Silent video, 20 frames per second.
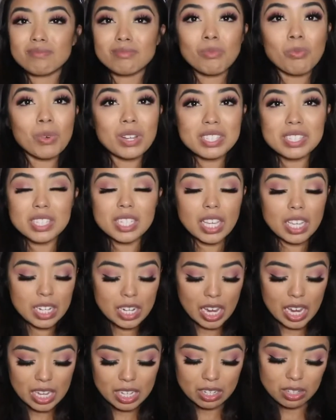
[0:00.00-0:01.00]
Once again,
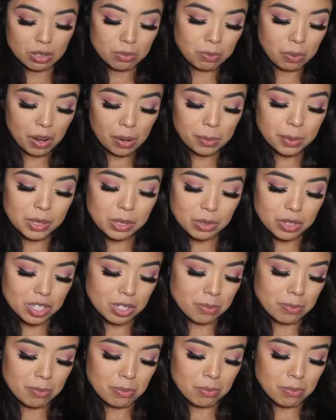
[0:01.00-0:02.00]
I could probably switch
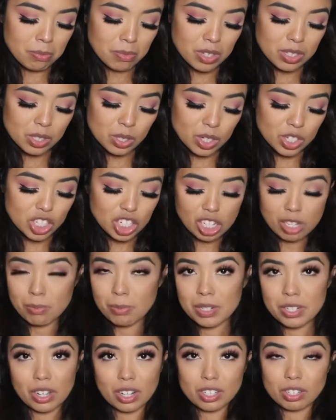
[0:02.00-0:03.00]
him switch him
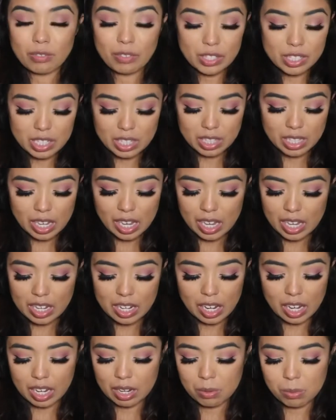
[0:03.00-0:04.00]
and Dr. Facilier
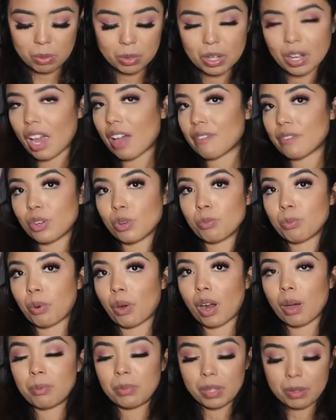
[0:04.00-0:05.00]
and I would have no
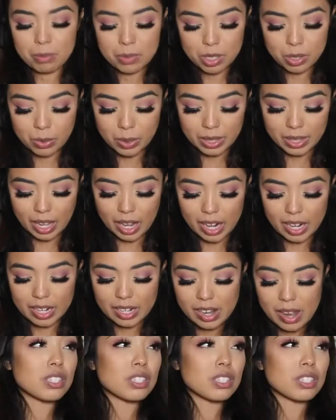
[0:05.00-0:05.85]
problem doing that.